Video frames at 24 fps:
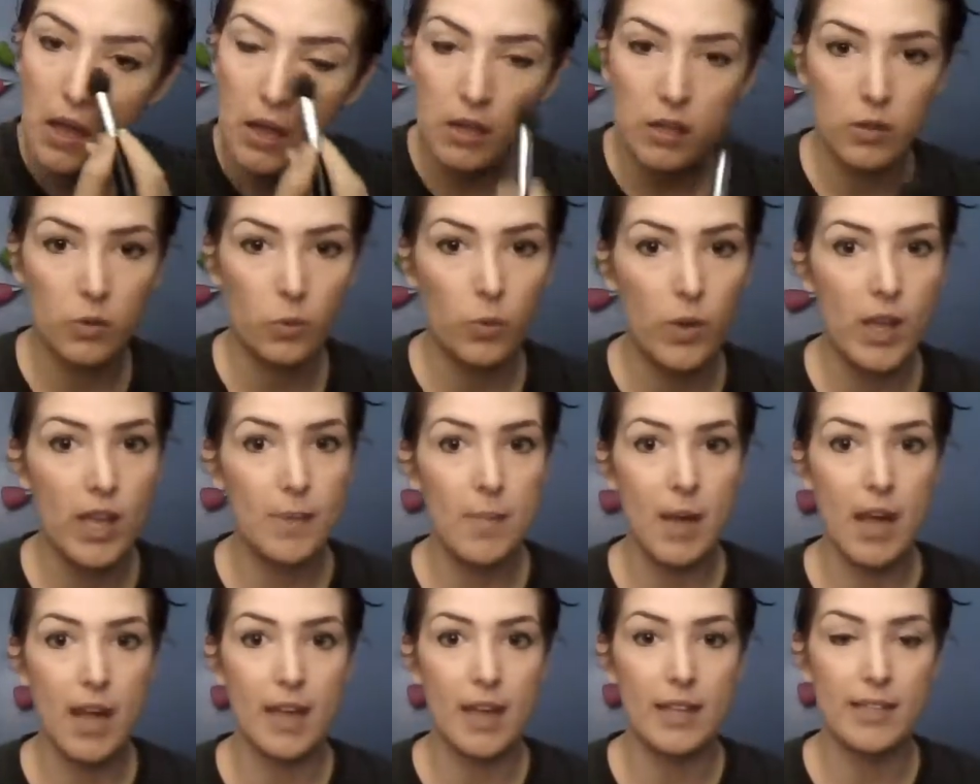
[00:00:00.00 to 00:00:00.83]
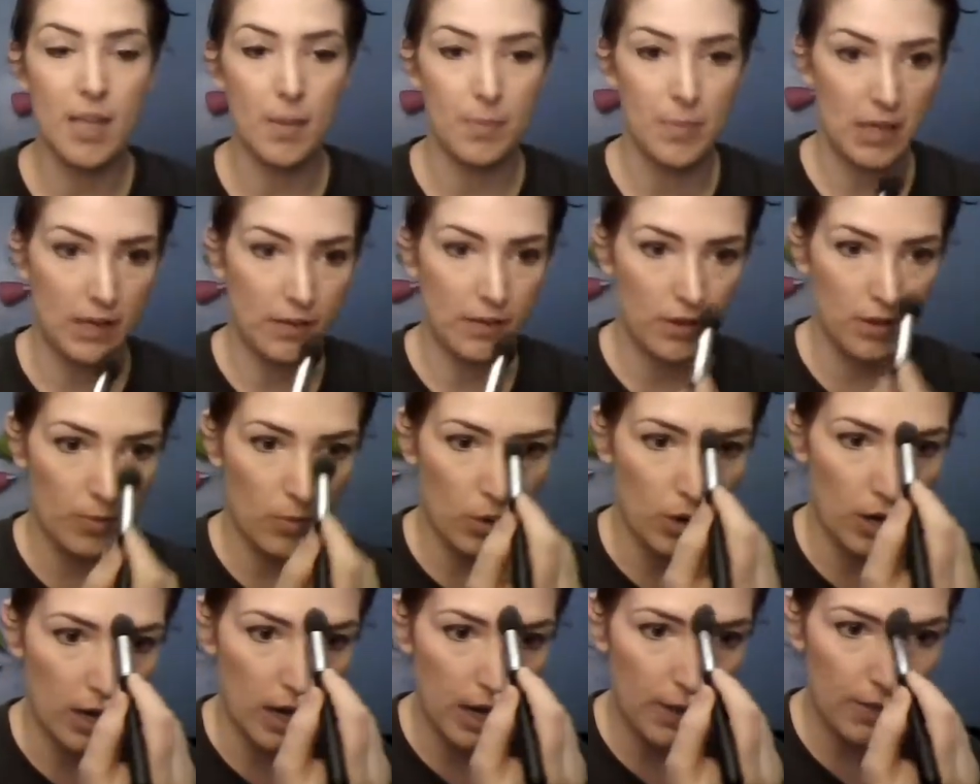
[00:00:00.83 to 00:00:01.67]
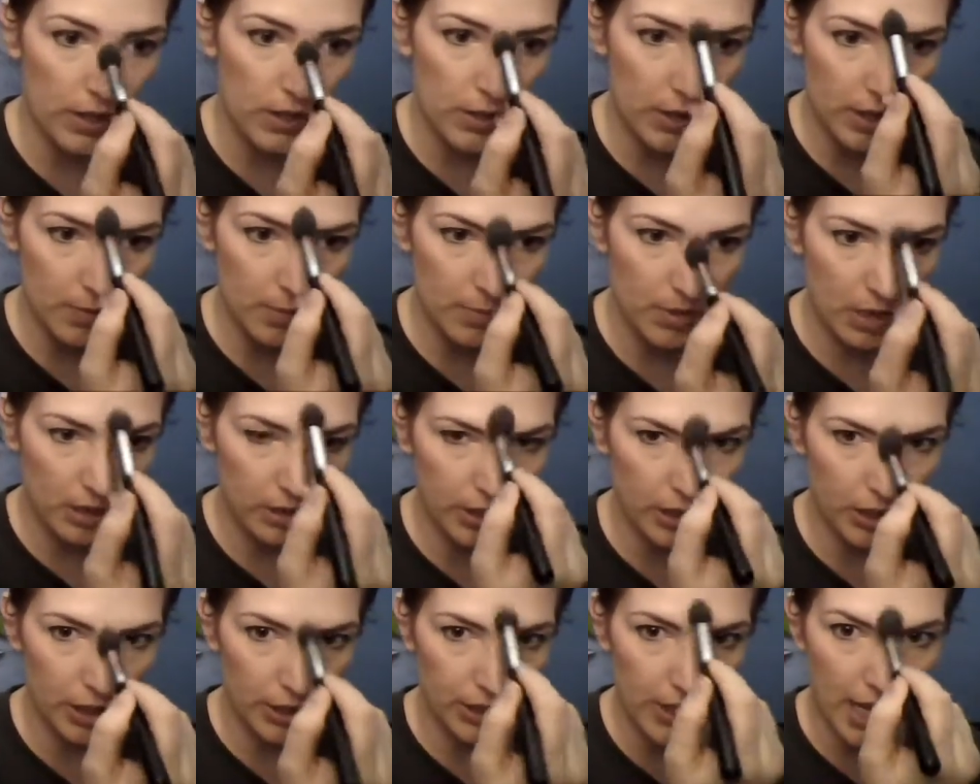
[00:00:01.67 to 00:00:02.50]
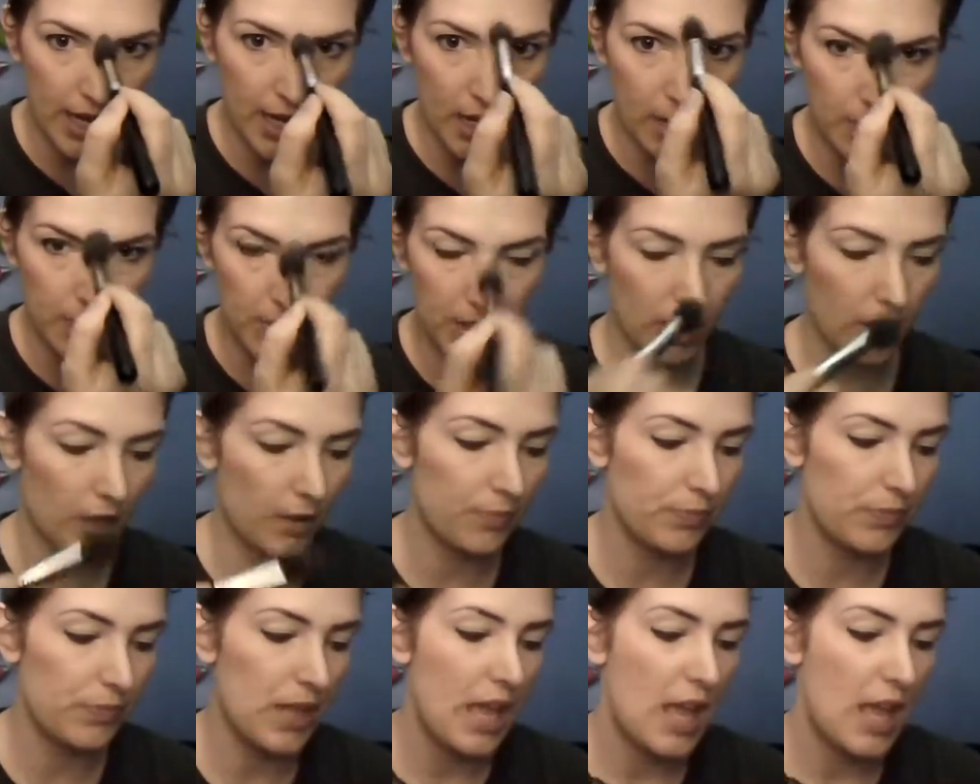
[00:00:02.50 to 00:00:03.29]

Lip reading: wake my eyes up even more. And then you can put a little dot up here.